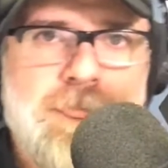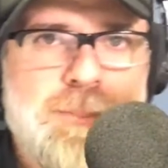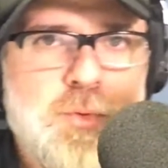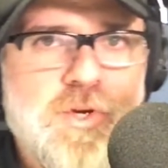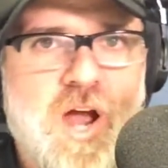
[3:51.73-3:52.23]

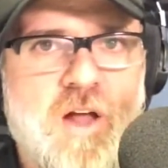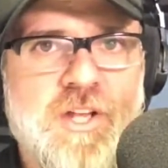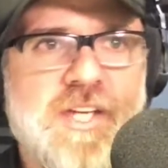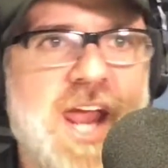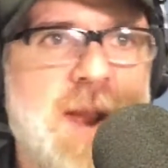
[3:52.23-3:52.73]
through
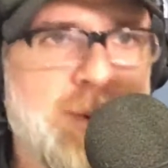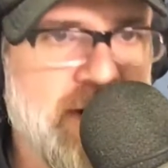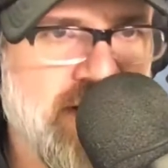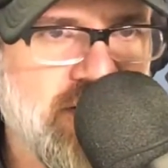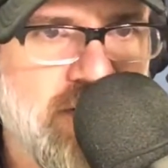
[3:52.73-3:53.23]
Colin
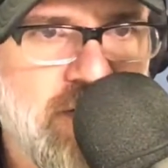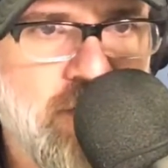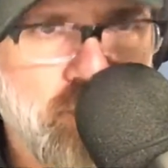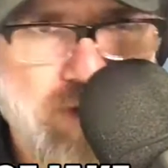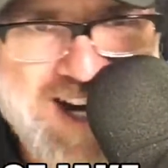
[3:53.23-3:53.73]
Kaepernick
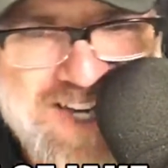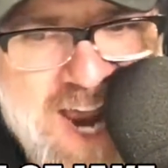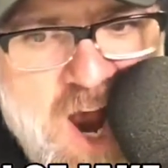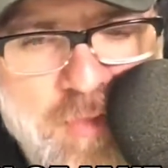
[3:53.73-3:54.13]
right now.